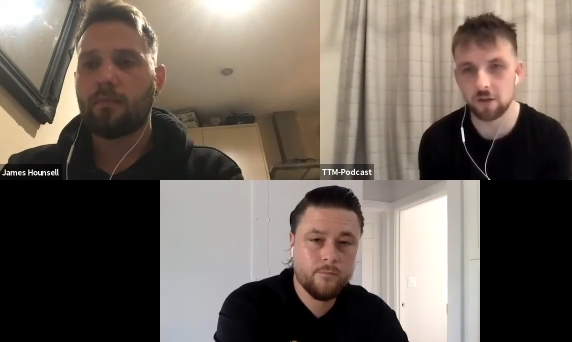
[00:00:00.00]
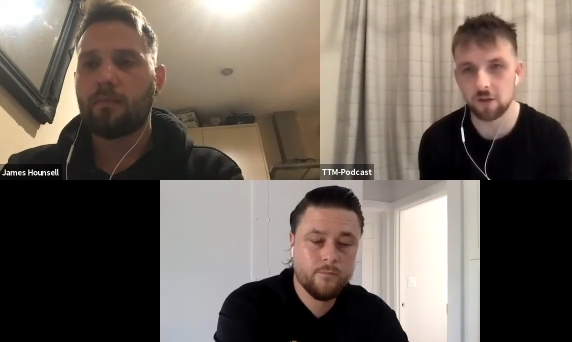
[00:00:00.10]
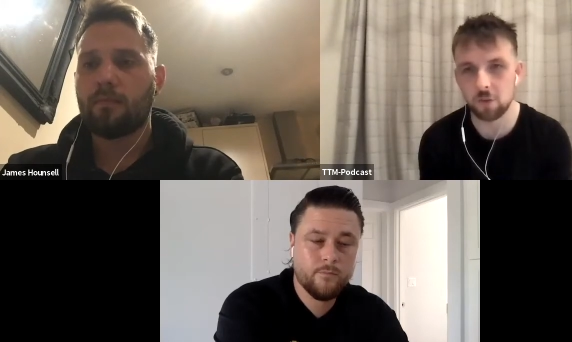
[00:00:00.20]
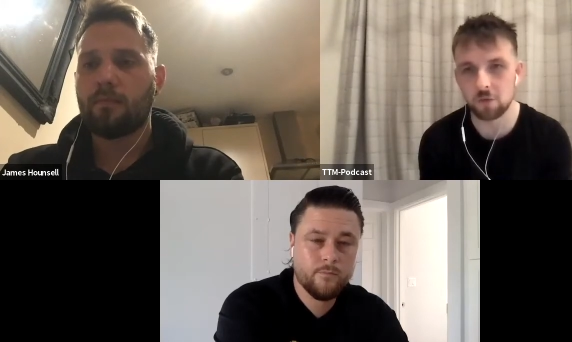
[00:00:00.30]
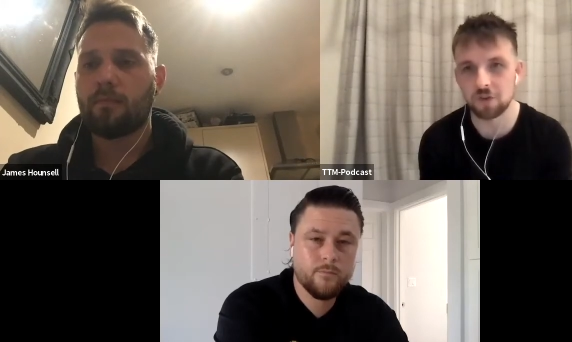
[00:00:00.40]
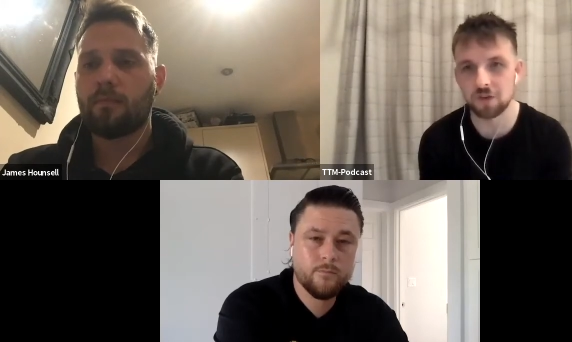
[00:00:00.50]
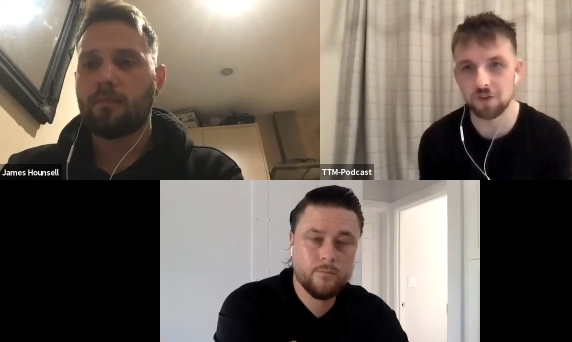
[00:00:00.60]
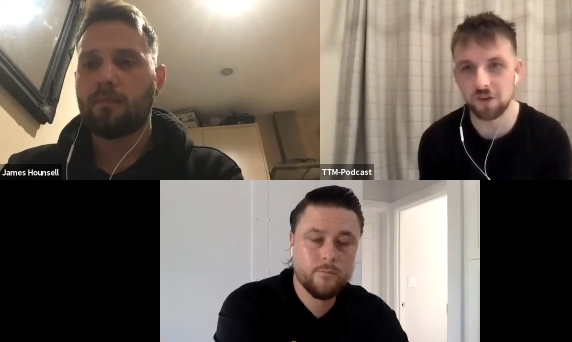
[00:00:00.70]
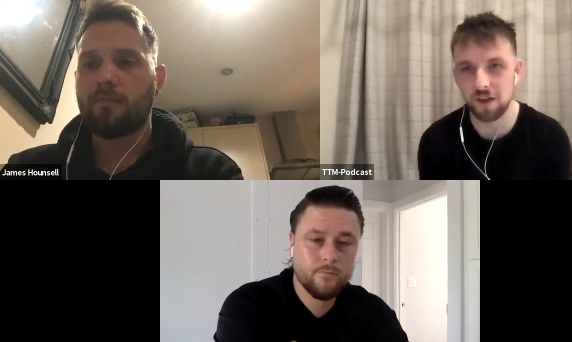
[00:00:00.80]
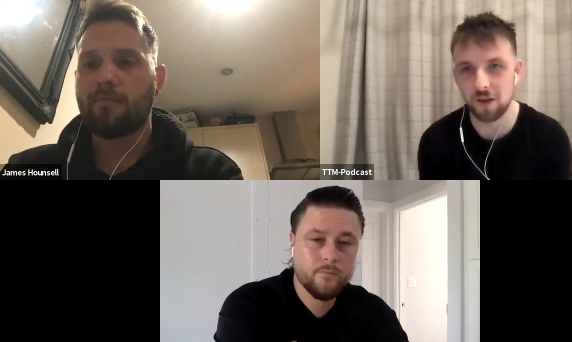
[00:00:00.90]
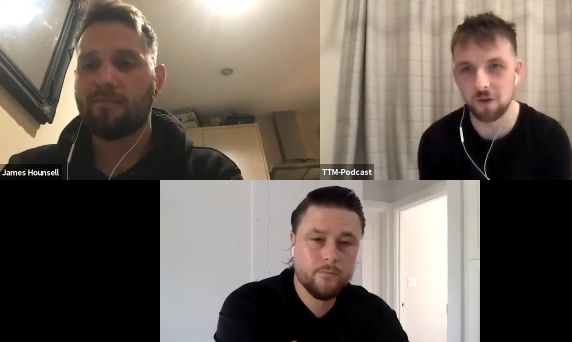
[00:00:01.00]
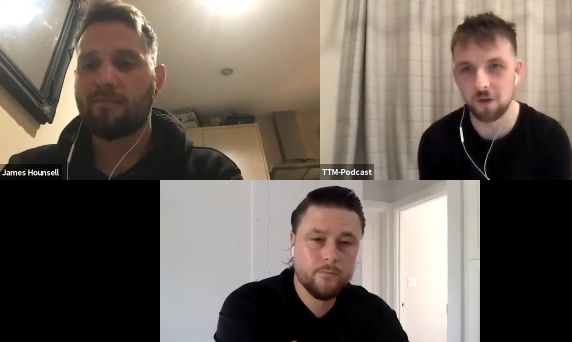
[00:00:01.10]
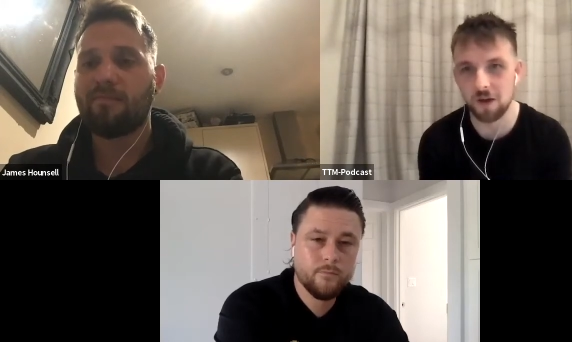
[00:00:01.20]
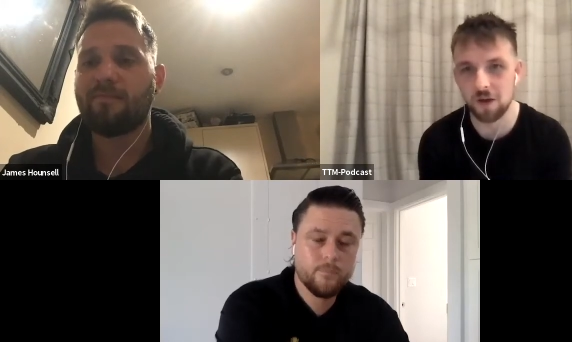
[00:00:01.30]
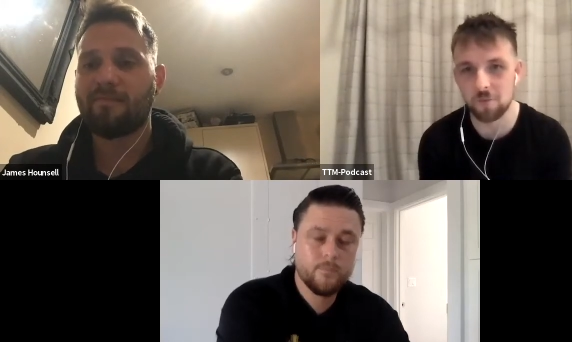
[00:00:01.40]
Speaker 1: opposite dugout.
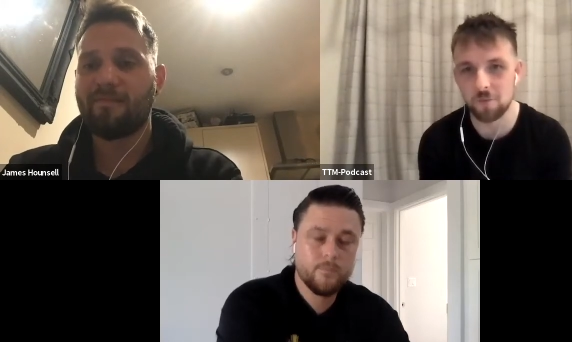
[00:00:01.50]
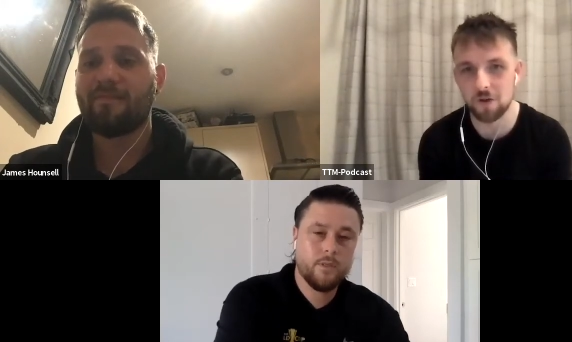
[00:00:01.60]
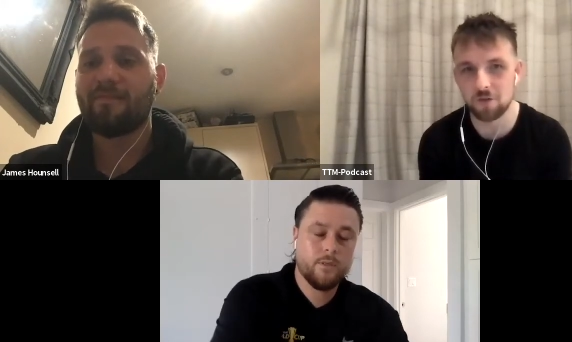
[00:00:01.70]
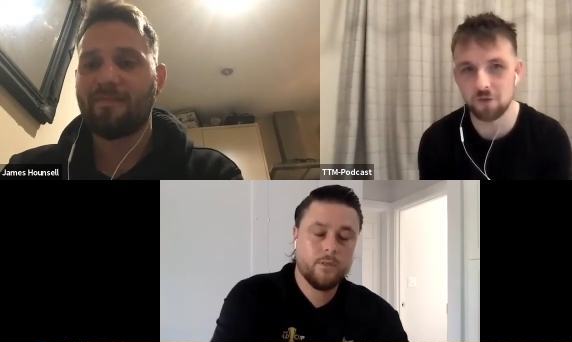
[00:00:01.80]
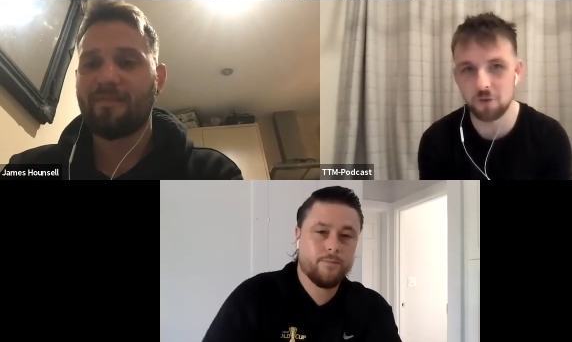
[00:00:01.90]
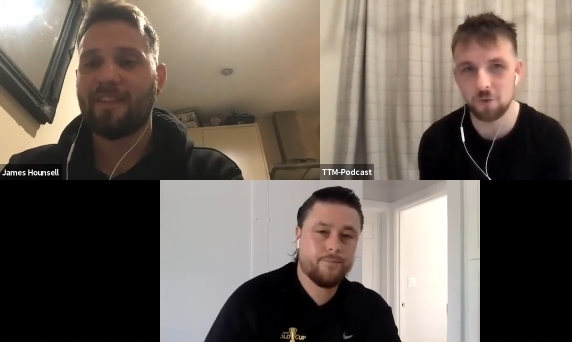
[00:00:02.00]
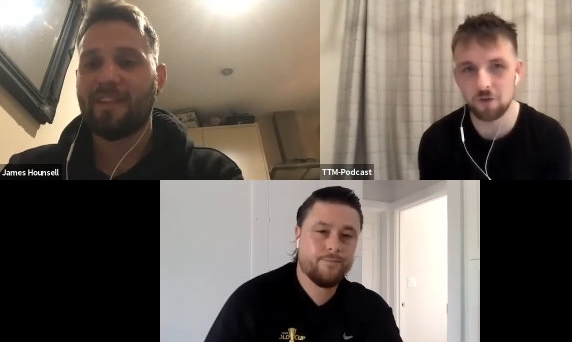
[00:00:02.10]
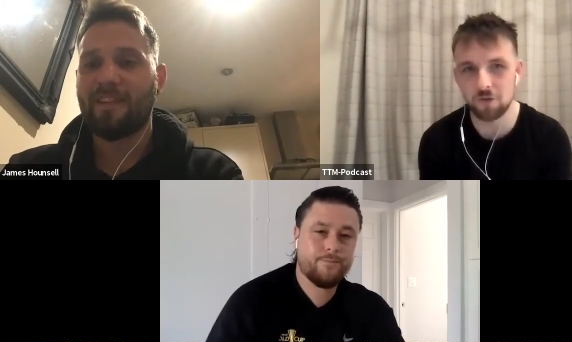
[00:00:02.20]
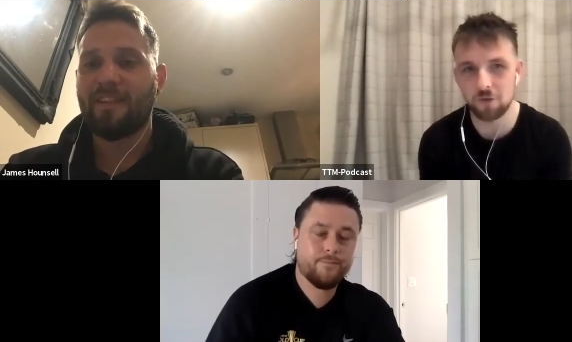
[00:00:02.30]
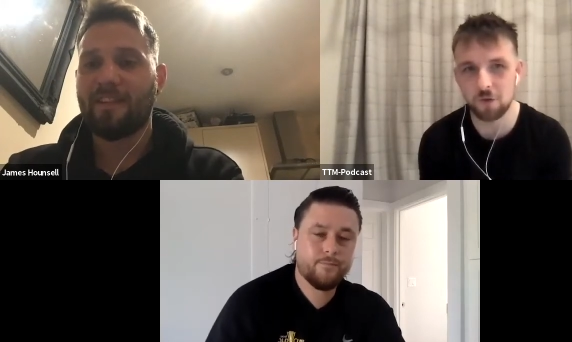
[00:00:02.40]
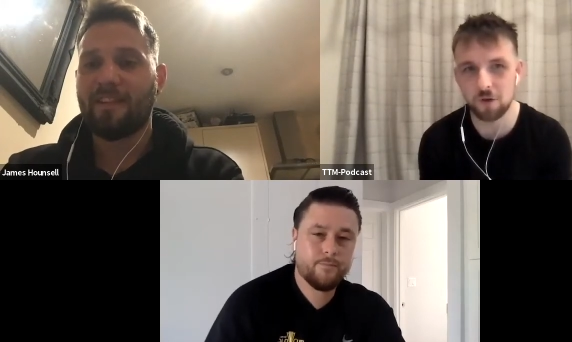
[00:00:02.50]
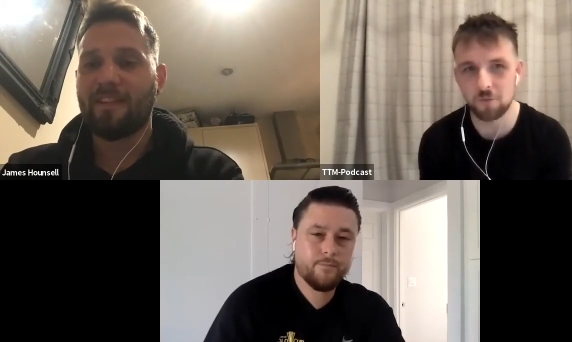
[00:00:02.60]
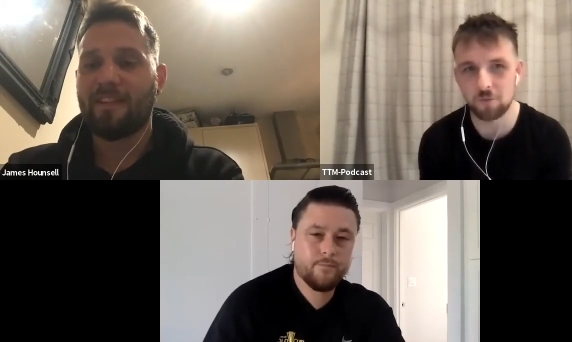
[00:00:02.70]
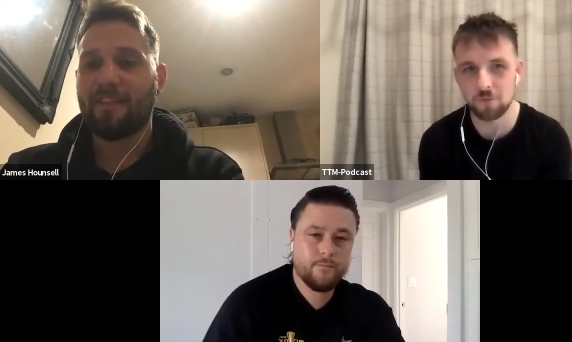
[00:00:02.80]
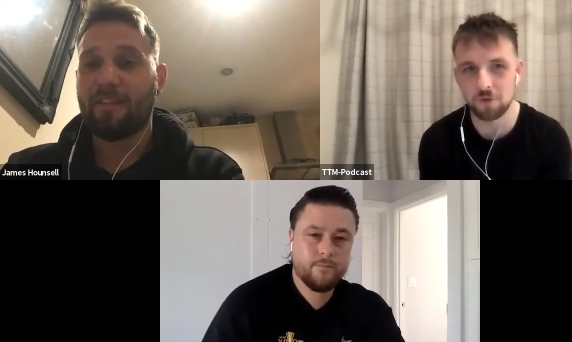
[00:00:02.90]
Um, have you yeah. have you um,
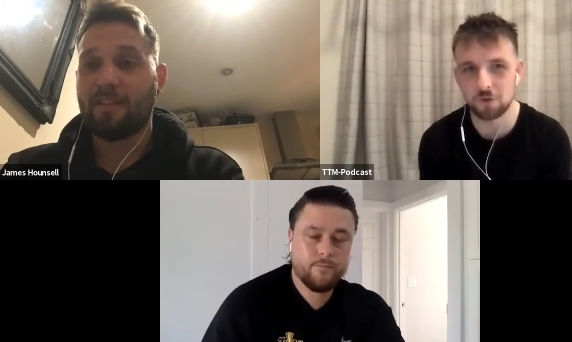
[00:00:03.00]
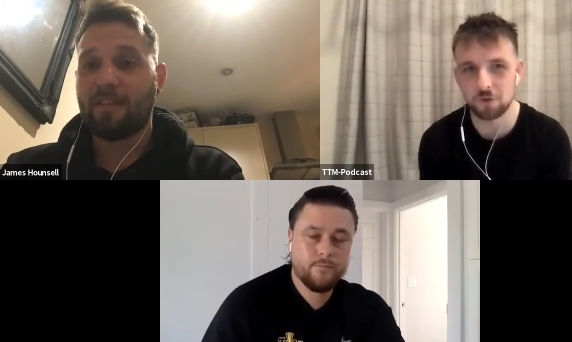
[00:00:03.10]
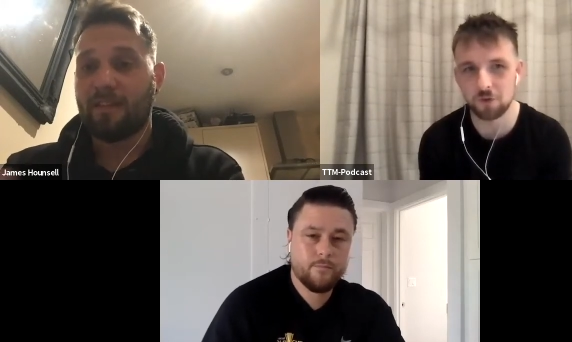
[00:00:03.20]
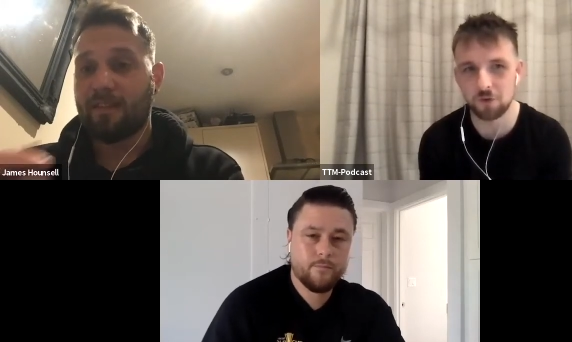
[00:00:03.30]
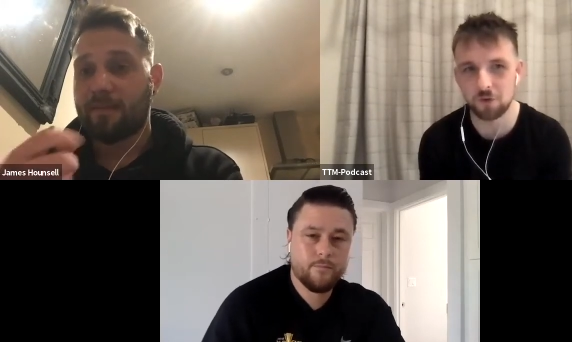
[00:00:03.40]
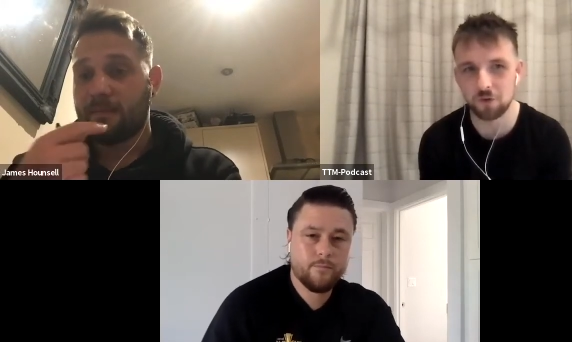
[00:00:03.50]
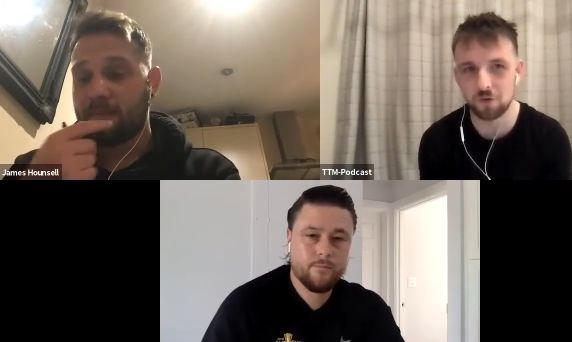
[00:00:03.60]
looked across